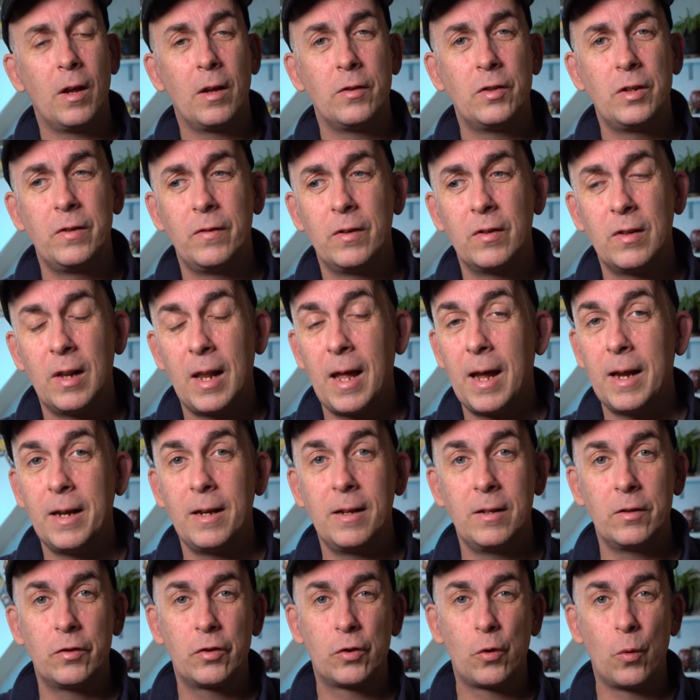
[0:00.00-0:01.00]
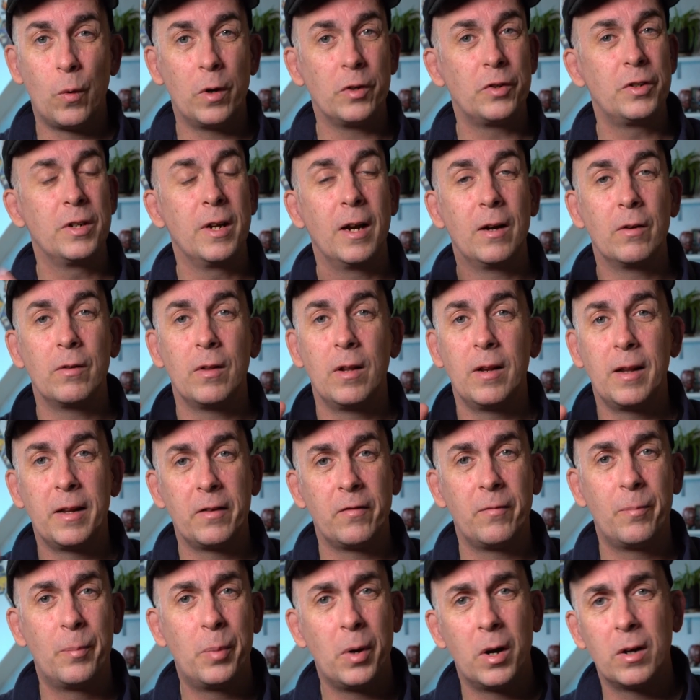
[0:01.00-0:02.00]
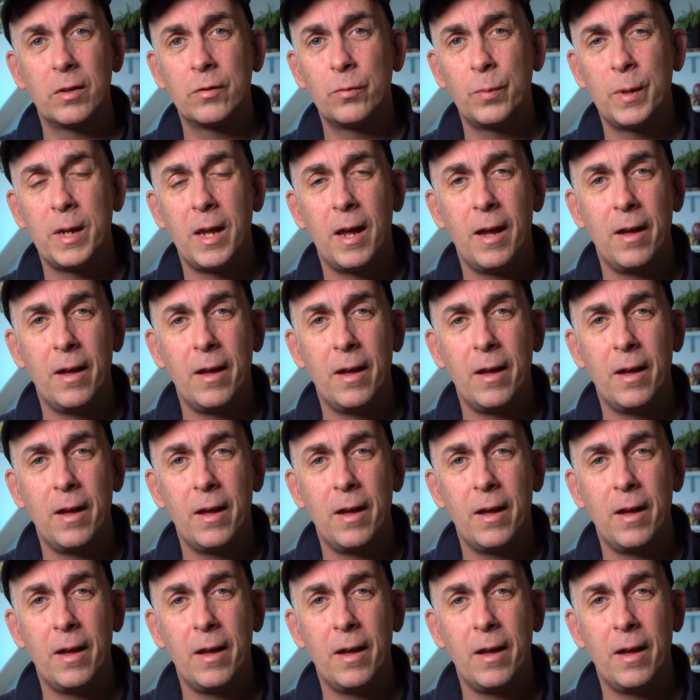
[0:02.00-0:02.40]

Sirius Lion is squashing out a lot of bugs we